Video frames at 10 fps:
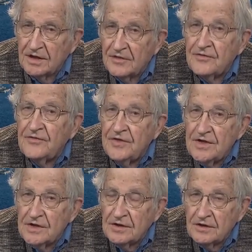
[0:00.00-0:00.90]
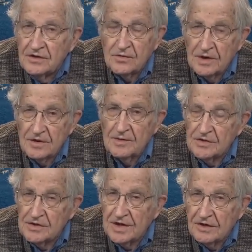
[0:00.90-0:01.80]
fear, it's one of the
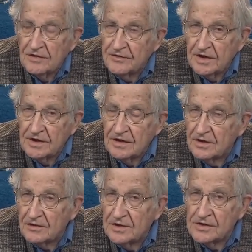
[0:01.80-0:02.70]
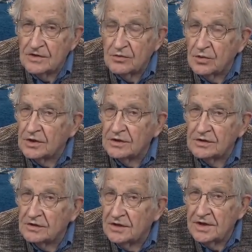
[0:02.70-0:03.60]
most terrified countries in the
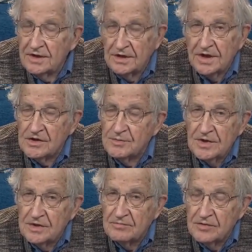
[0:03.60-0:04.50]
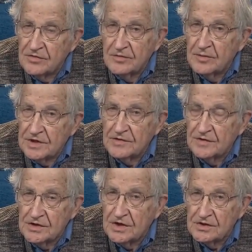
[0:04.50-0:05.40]
world, has been through much of
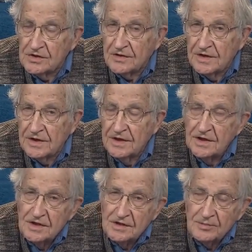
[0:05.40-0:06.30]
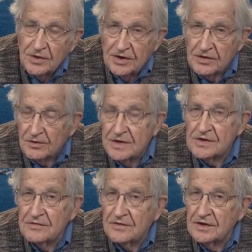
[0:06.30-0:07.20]
its history. It's part of the
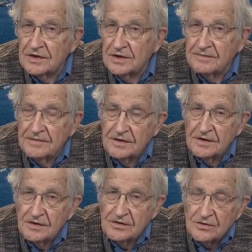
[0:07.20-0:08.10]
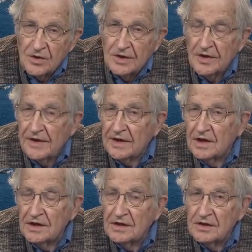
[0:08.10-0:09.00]
reason for the extraordinary
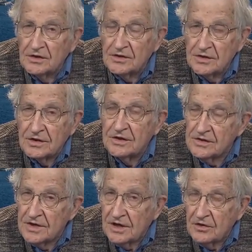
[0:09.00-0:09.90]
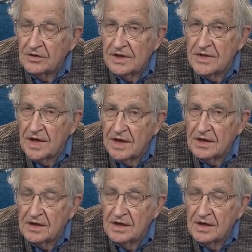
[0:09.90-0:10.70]
gun culture. It's not only that.